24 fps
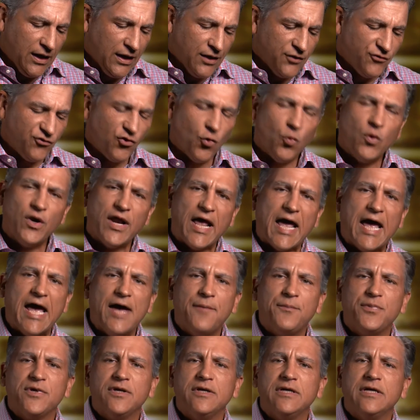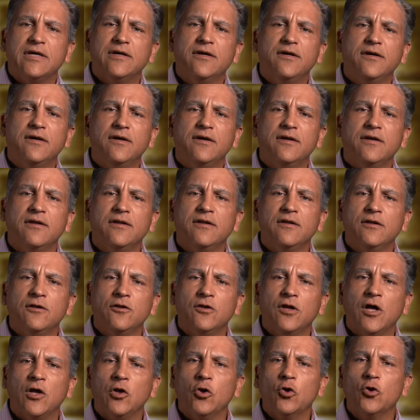So what happened
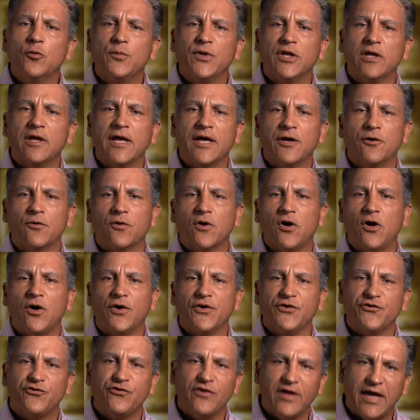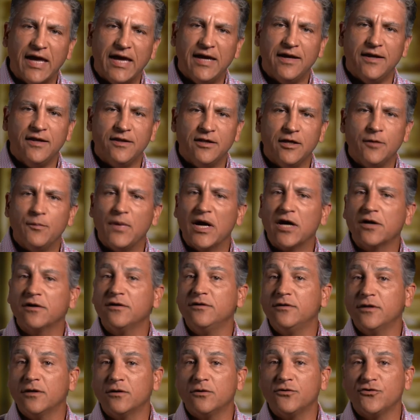a little bit later on is the
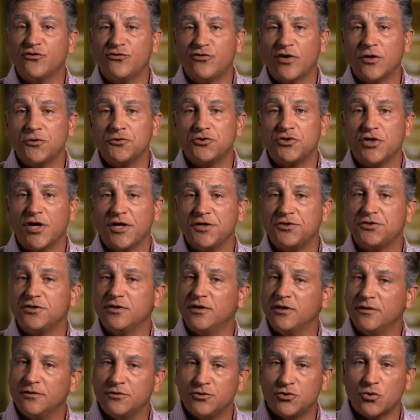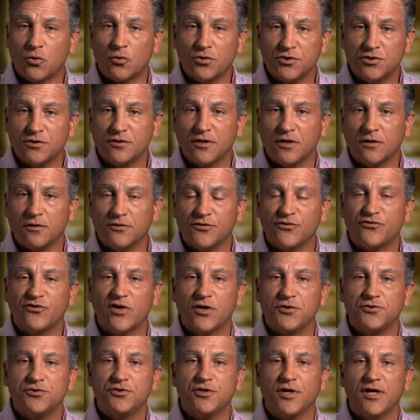American Dental Association and the Georgia Dental
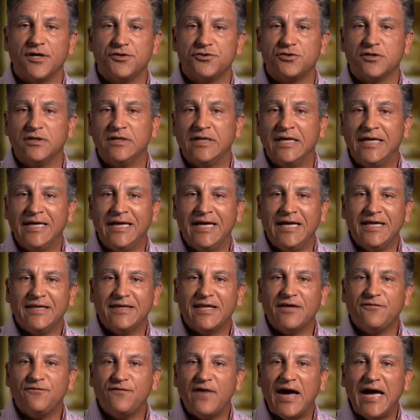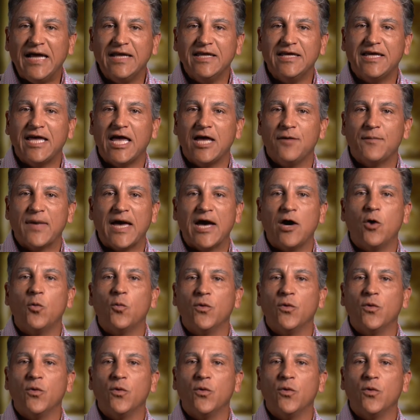Association, they finally came out